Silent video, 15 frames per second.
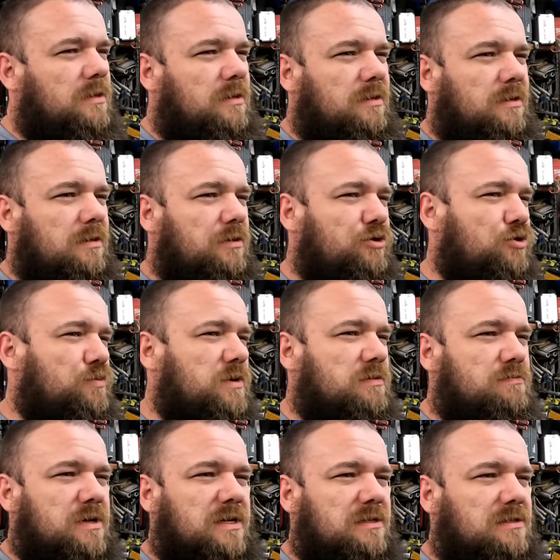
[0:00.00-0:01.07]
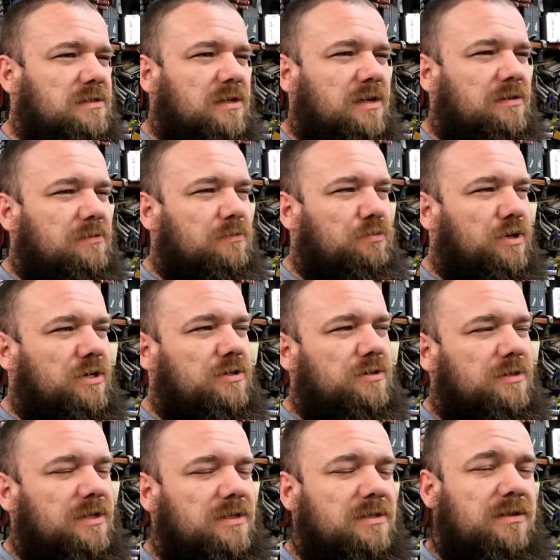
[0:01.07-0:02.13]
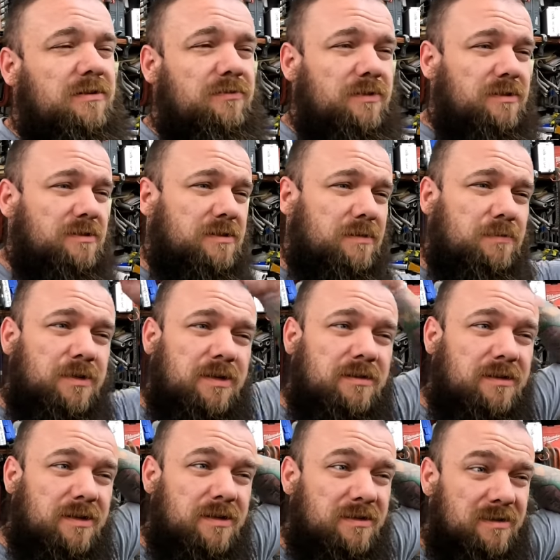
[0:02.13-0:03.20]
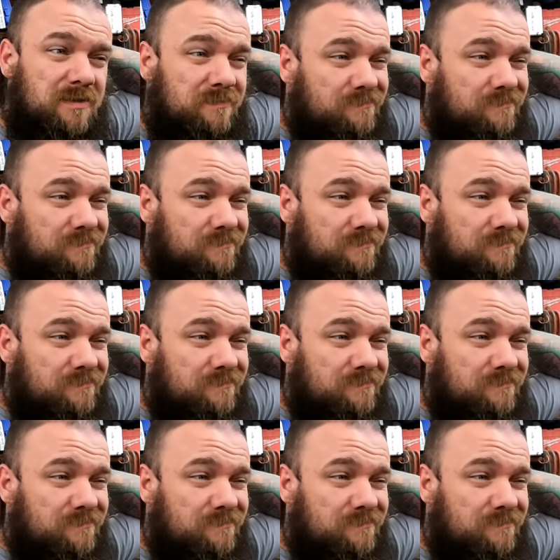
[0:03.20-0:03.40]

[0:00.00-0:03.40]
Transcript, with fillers: a goopy mess, and I don't picture that stuff as something that